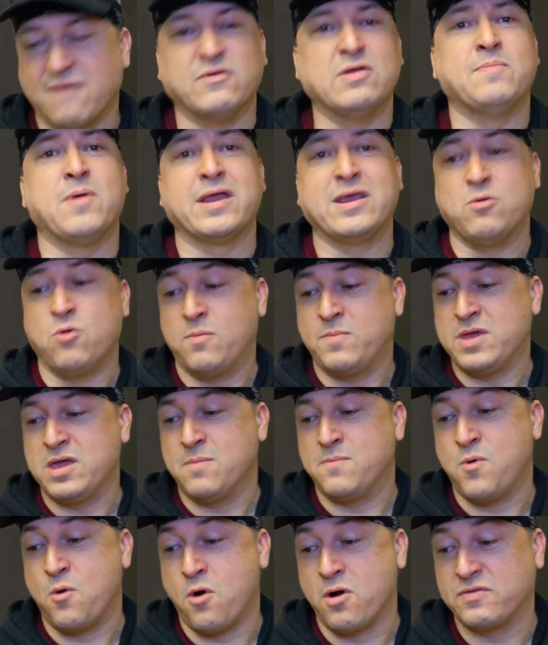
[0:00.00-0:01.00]
Everybody will be
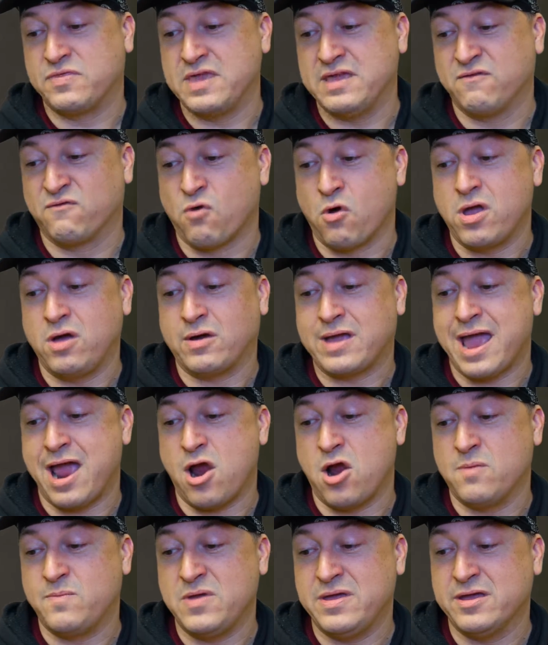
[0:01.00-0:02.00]
aboard the Royal
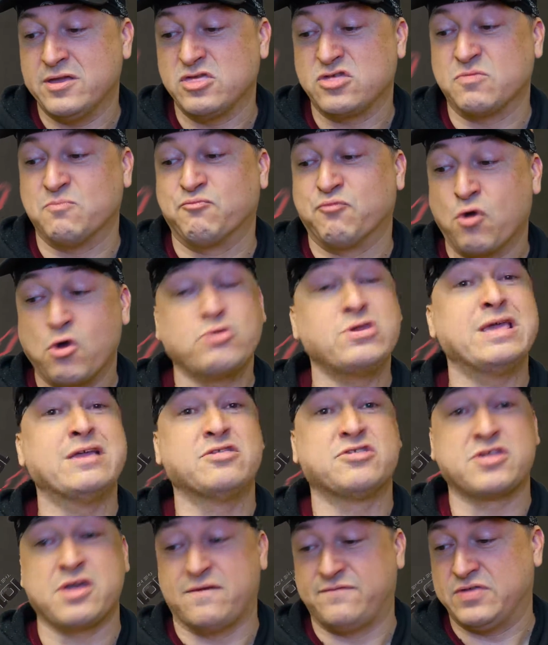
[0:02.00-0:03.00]
Caribbean's
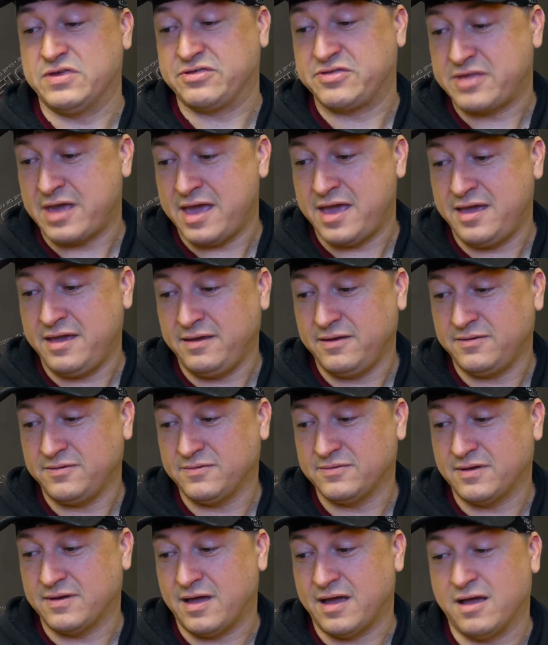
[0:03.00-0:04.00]
Brilliance of the Sea.
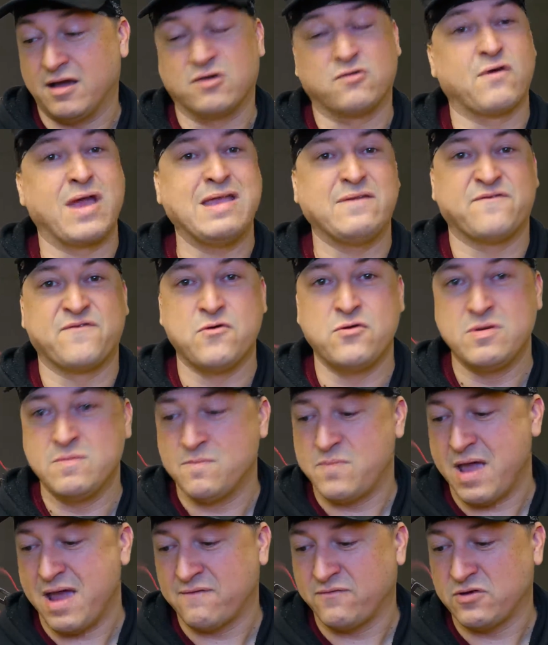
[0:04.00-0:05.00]
Uh, great food
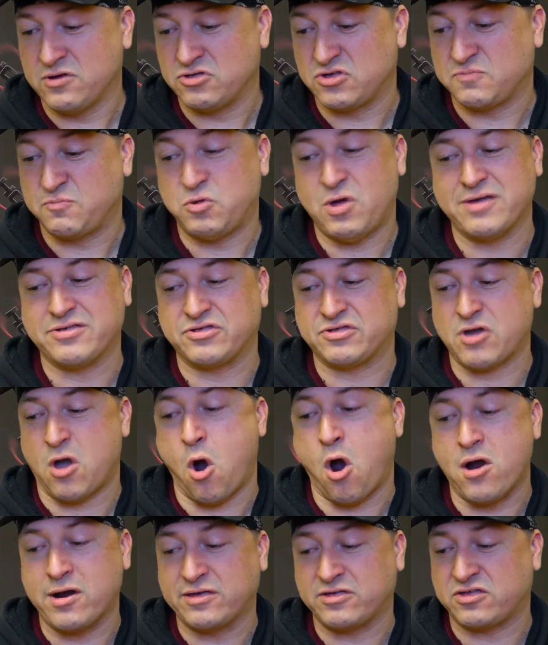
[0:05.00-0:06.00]
and beverage, plus
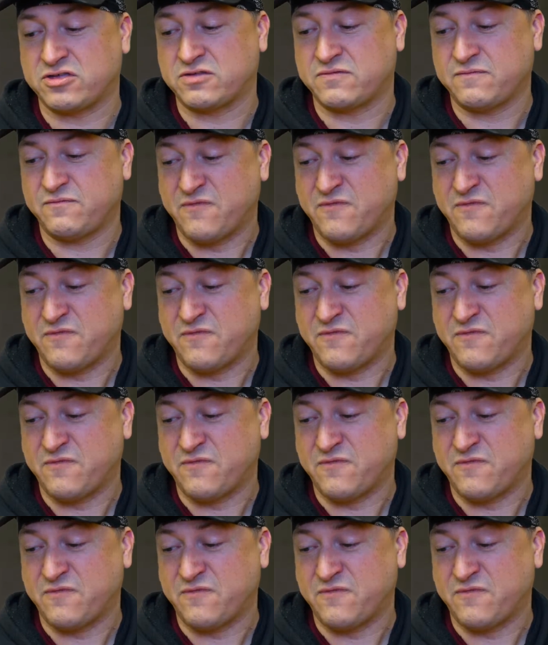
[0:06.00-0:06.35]
artist